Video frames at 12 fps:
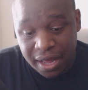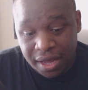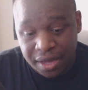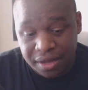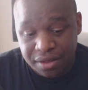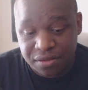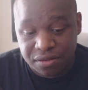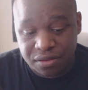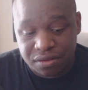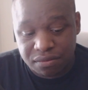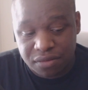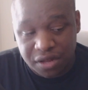guy
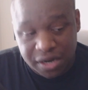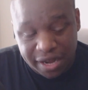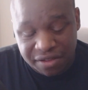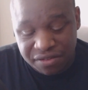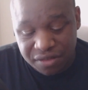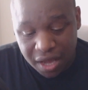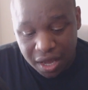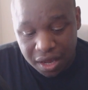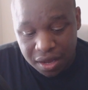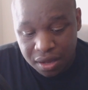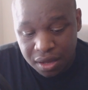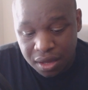the next
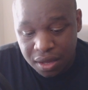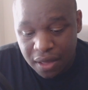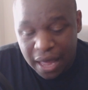day.